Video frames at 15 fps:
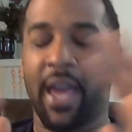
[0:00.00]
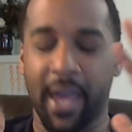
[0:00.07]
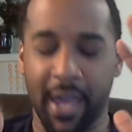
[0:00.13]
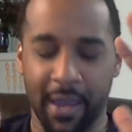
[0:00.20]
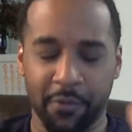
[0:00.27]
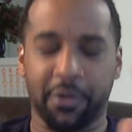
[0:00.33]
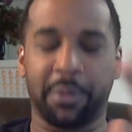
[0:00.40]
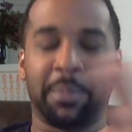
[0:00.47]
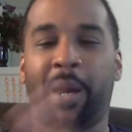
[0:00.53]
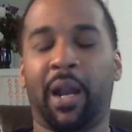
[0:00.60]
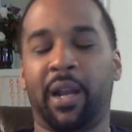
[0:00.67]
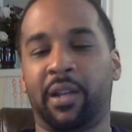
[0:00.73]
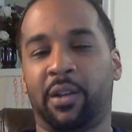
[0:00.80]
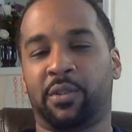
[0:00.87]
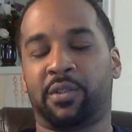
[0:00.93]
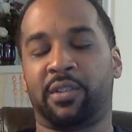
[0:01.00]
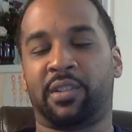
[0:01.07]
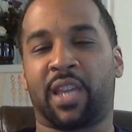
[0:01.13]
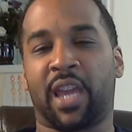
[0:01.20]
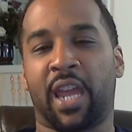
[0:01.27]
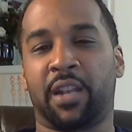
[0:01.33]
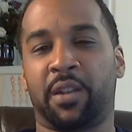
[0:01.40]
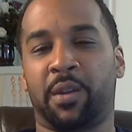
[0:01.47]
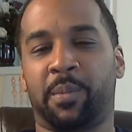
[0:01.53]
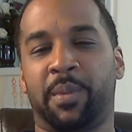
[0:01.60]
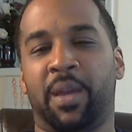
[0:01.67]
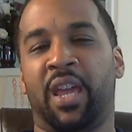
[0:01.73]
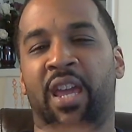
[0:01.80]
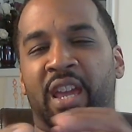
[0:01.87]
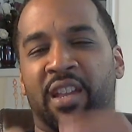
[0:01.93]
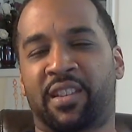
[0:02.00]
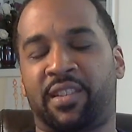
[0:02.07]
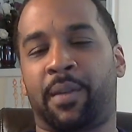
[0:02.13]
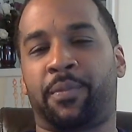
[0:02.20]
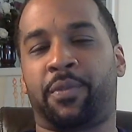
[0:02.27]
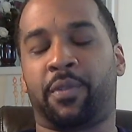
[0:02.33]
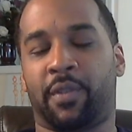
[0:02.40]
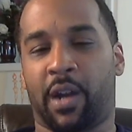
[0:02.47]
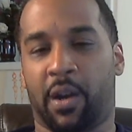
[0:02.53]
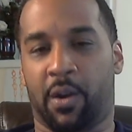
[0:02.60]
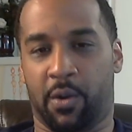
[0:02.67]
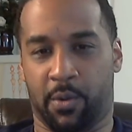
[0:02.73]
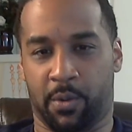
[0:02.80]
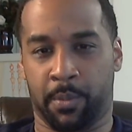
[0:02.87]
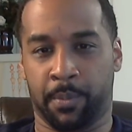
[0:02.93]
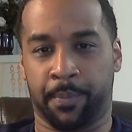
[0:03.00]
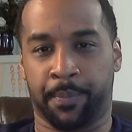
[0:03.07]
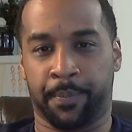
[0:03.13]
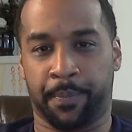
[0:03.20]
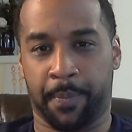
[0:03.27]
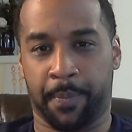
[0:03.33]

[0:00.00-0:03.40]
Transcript: everybody else's kingdom, except for our own?